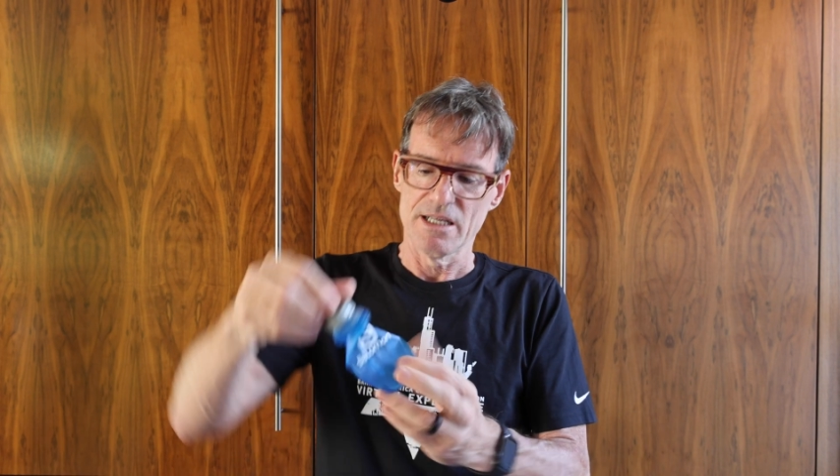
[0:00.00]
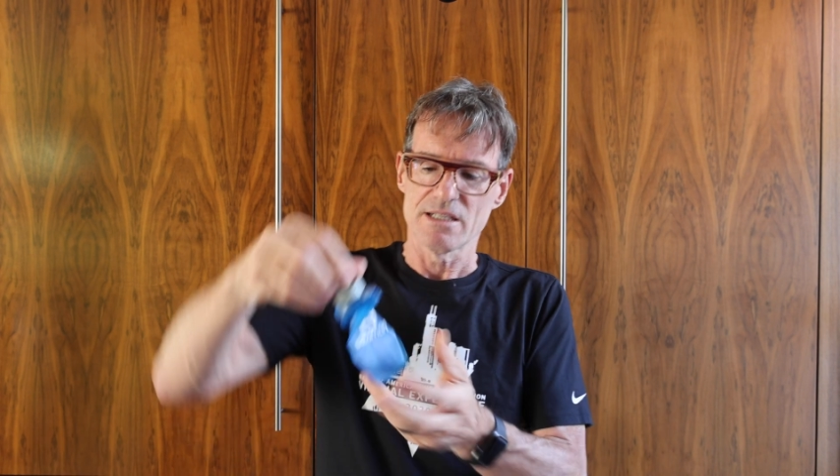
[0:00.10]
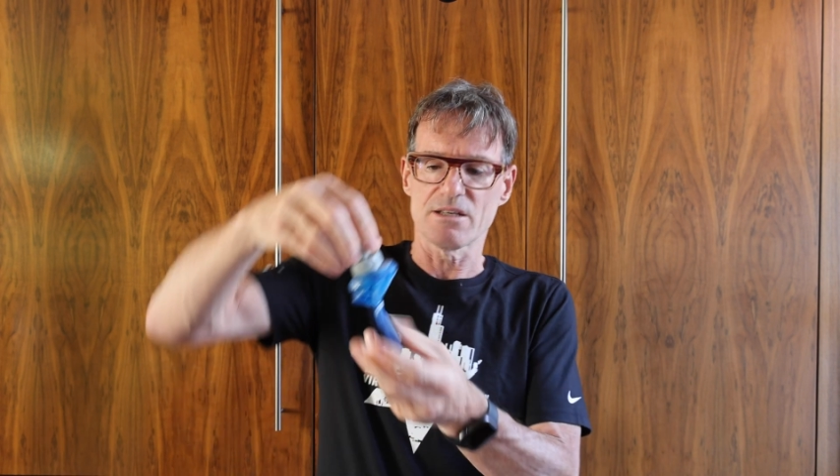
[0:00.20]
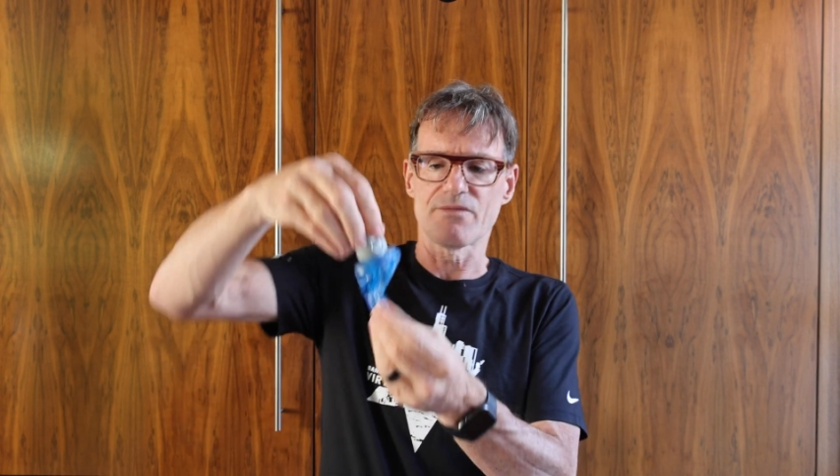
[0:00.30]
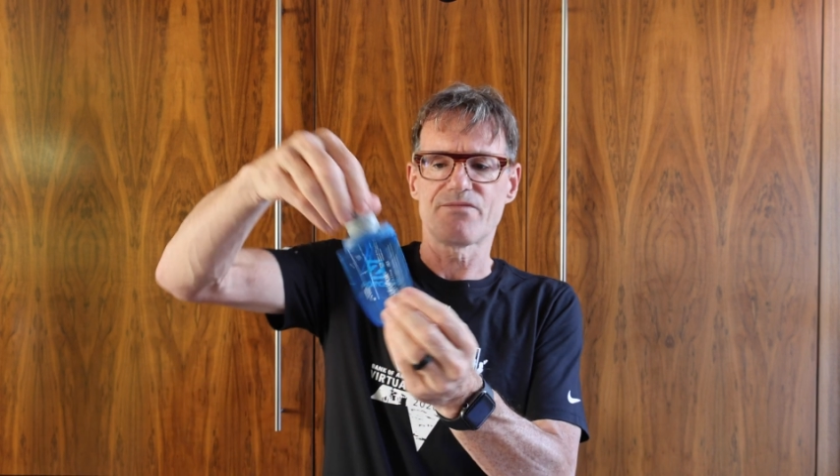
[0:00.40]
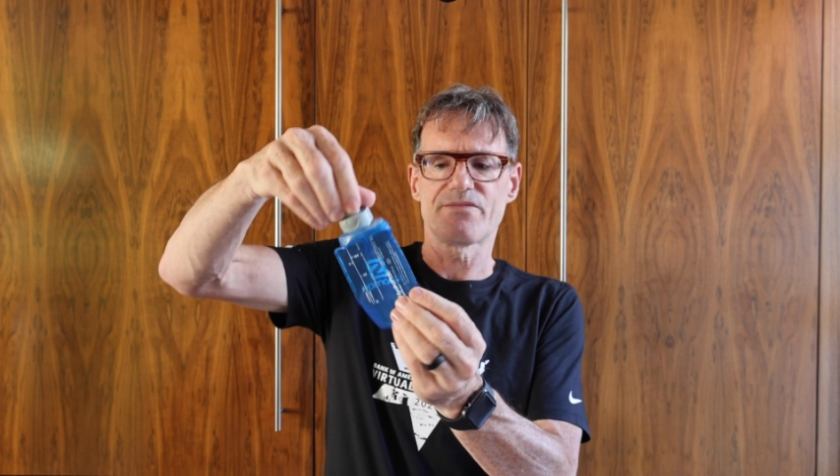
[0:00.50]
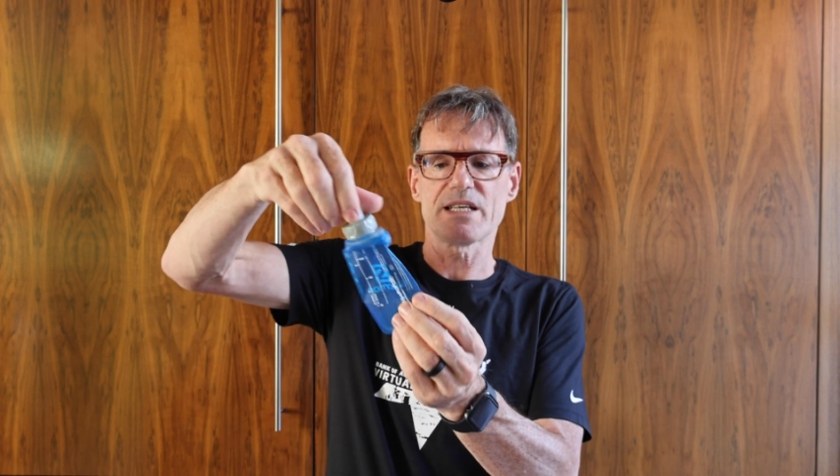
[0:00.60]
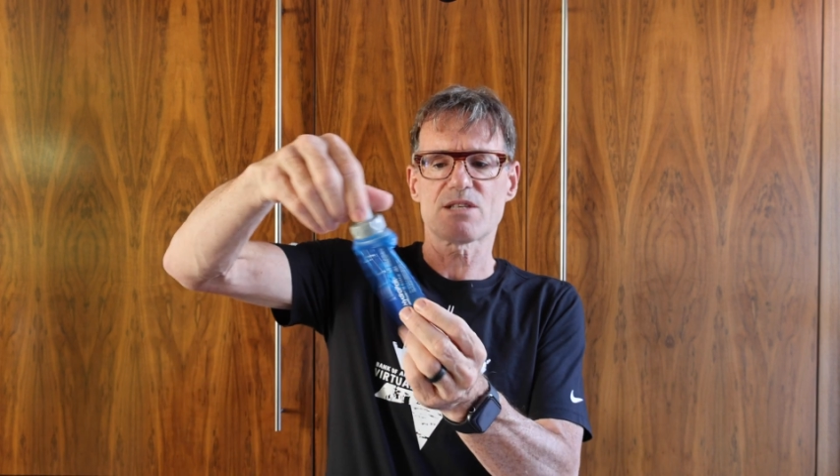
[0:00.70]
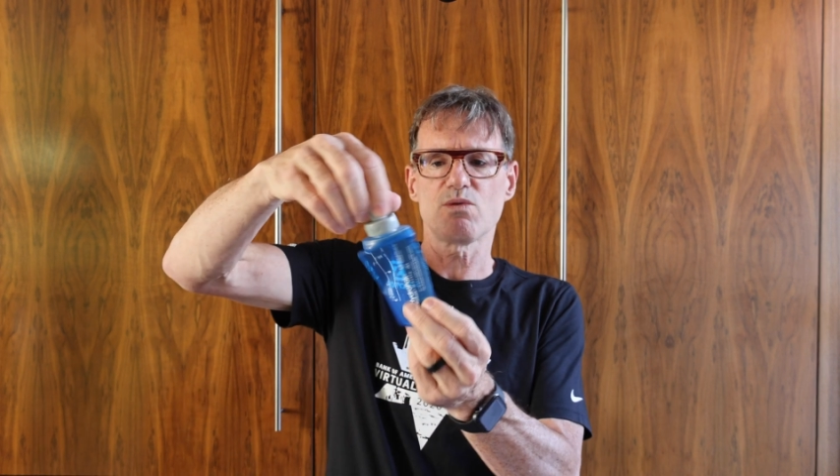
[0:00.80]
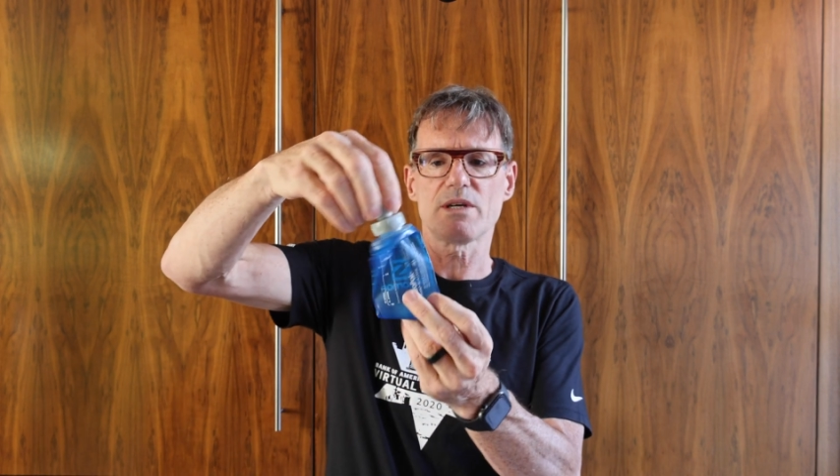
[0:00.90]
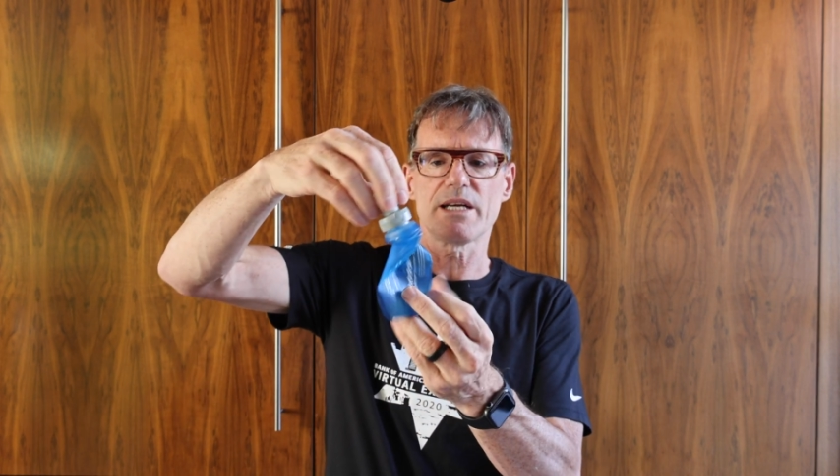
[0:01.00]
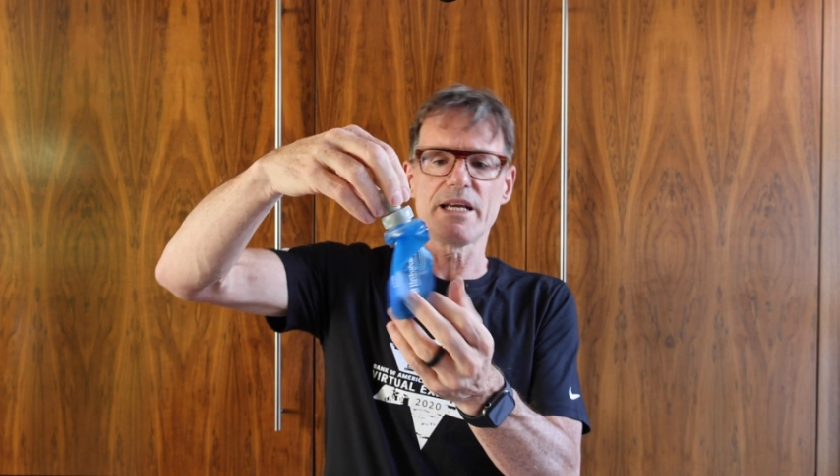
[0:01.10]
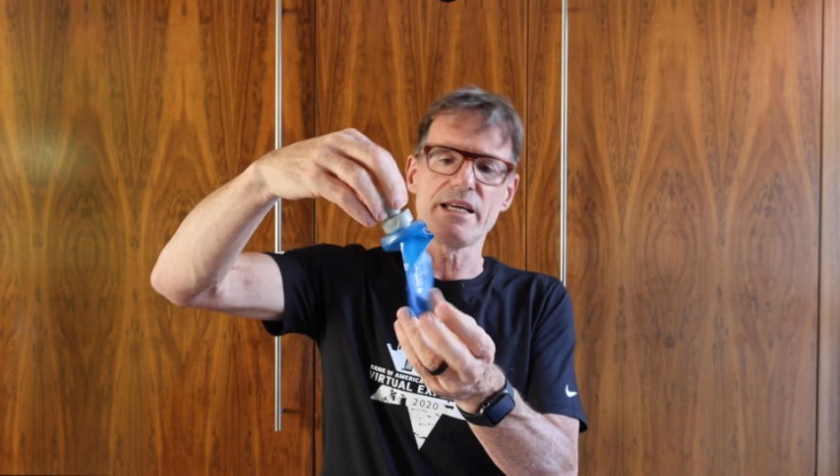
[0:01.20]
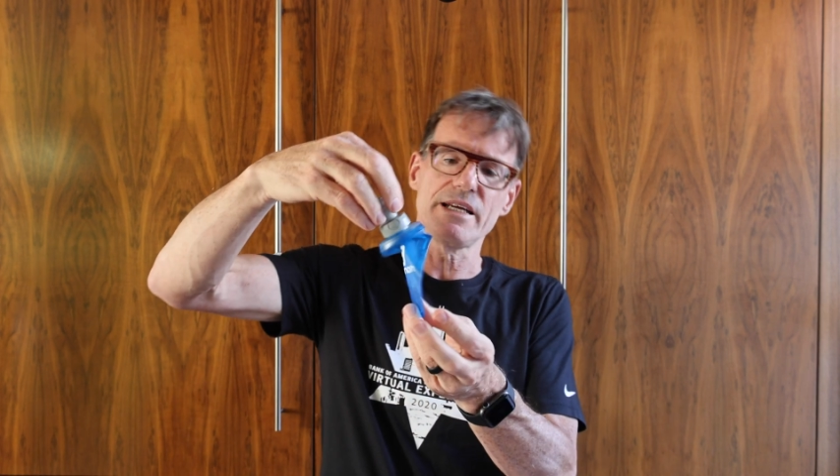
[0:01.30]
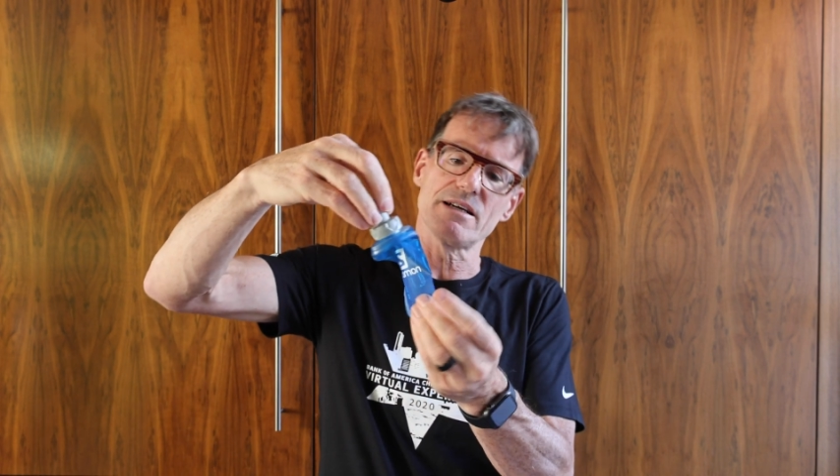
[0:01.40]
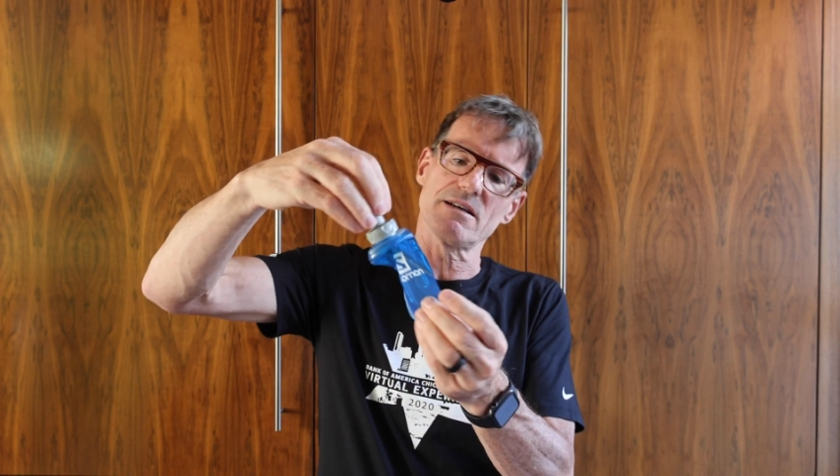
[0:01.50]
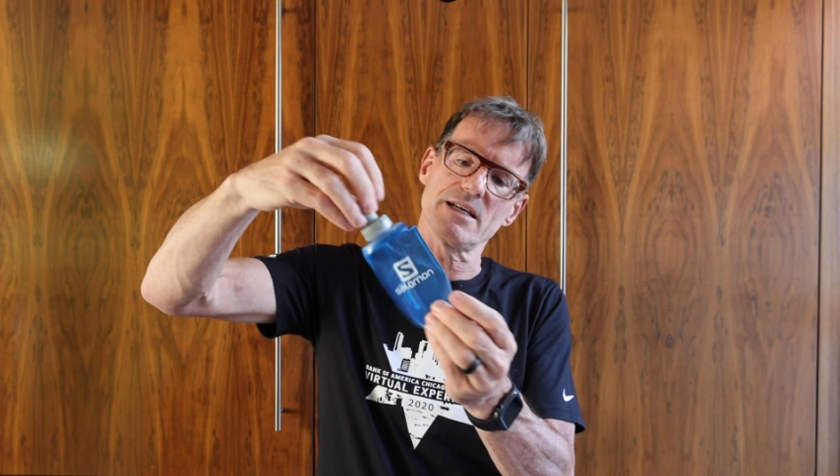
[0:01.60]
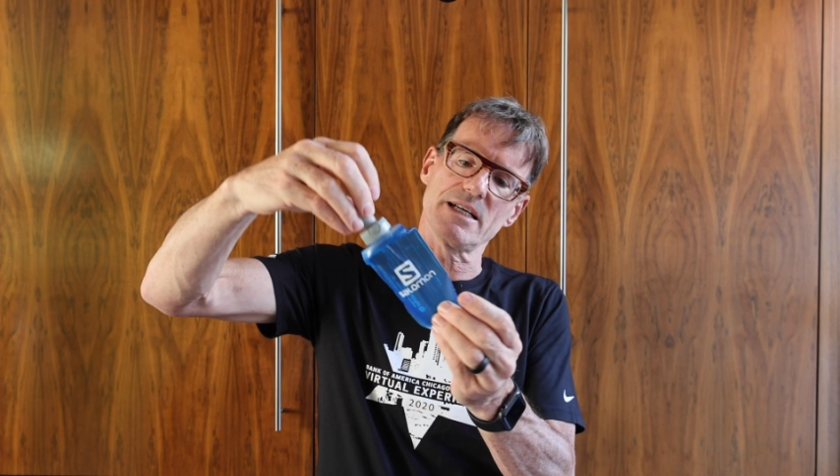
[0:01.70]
So this one here